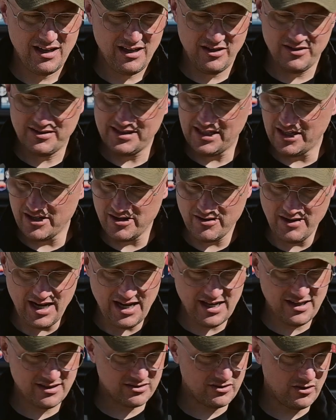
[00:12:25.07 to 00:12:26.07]
you're setting your
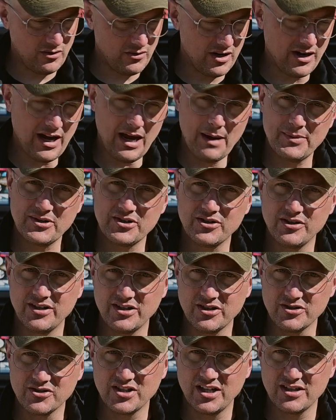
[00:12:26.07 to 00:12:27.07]
ISO, your aperture, and
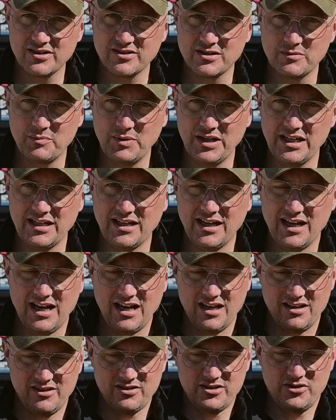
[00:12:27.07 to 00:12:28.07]
your shutter speed,
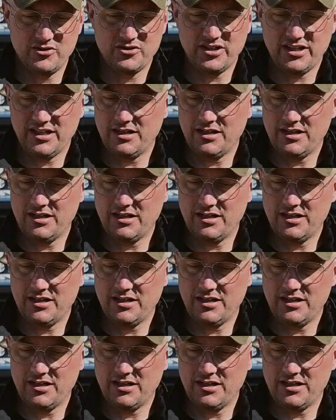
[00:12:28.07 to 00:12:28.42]
there's usually